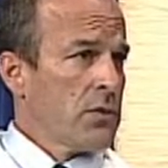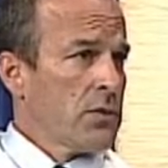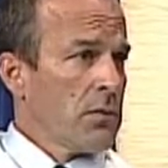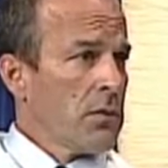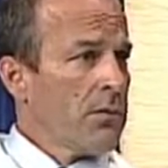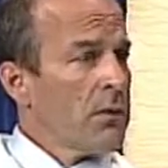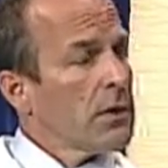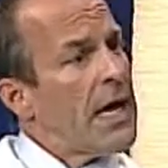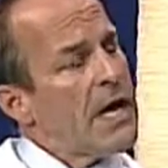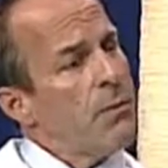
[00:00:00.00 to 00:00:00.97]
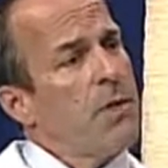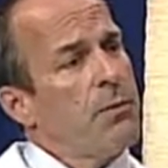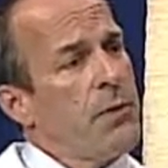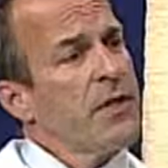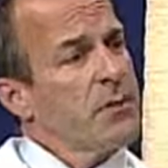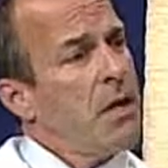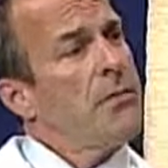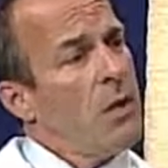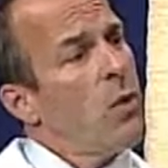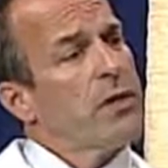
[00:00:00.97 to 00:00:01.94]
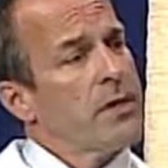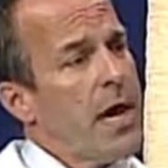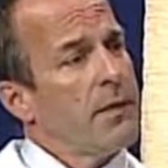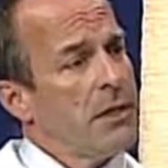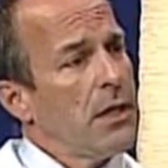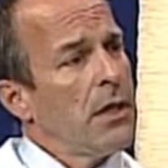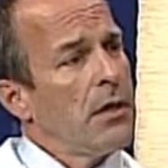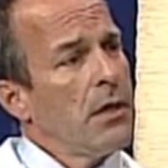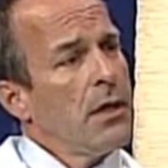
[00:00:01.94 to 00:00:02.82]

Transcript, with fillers: So for a lot of people, this may be a one-time deal.